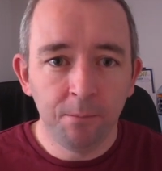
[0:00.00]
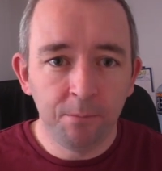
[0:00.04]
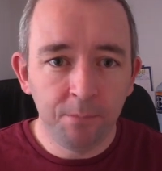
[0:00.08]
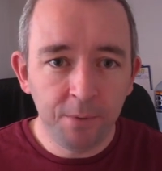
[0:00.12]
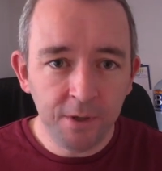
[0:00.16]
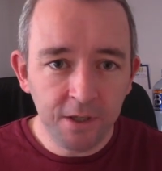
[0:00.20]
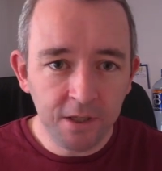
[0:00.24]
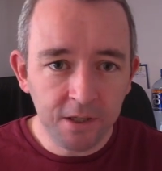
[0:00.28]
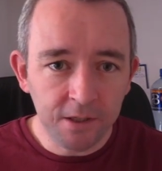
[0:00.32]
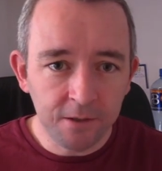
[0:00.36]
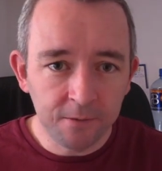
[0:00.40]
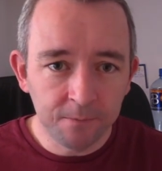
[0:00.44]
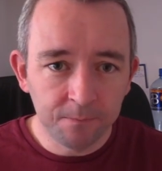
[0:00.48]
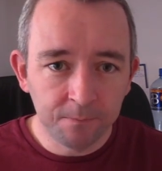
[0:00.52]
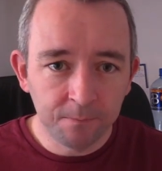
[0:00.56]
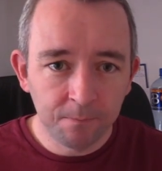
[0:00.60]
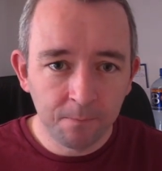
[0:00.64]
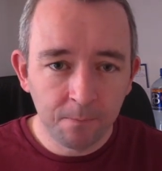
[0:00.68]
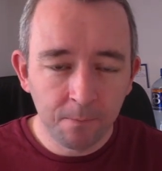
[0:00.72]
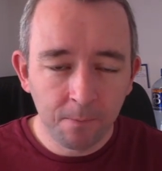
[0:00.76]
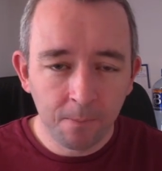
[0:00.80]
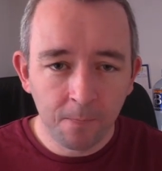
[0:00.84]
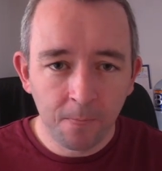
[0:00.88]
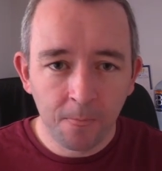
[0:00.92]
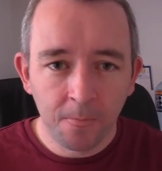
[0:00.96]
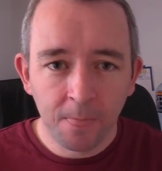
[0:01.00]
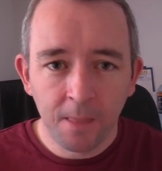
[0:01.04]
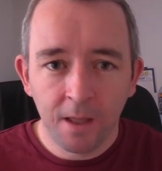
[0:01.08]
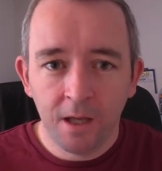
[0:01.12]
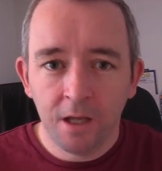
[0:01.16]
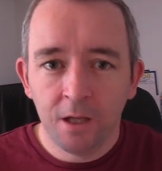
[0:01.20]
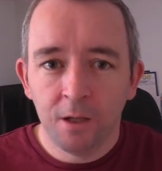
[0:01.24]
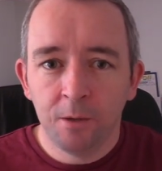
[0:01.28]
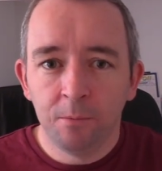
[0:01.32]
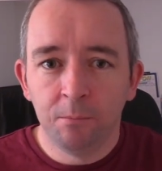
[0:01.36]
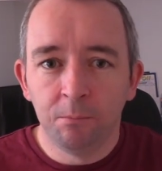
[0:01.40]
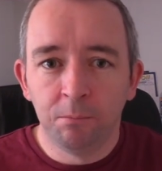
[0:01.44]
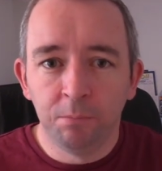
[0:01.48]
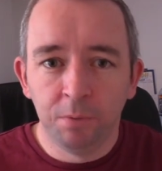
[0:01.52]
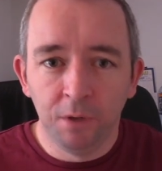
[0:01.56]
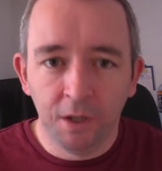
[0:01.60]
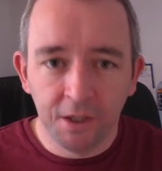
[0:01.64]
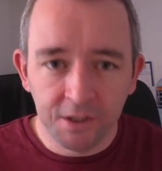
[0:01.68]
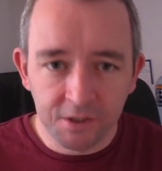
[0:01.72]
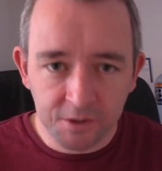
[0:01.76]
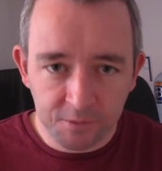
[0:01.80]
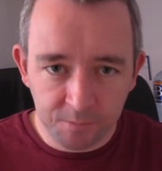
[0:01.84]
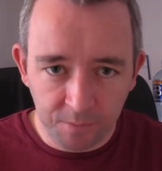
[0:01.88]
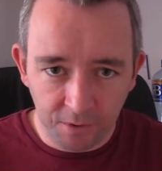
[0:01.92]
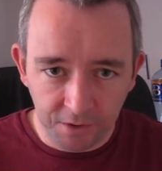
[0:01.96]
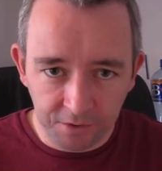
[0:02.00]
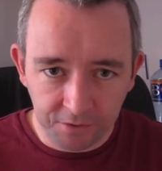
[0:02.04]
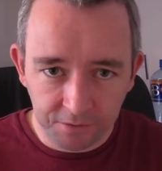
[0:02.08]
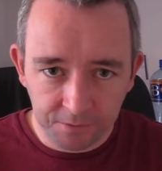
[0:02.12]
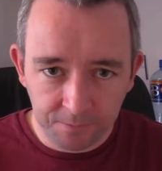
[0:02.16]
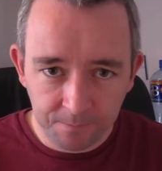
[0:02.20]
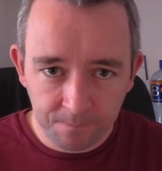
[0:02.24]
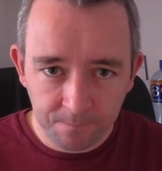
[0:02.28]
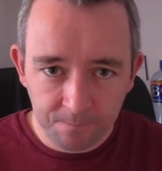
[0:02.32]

B, blind spot.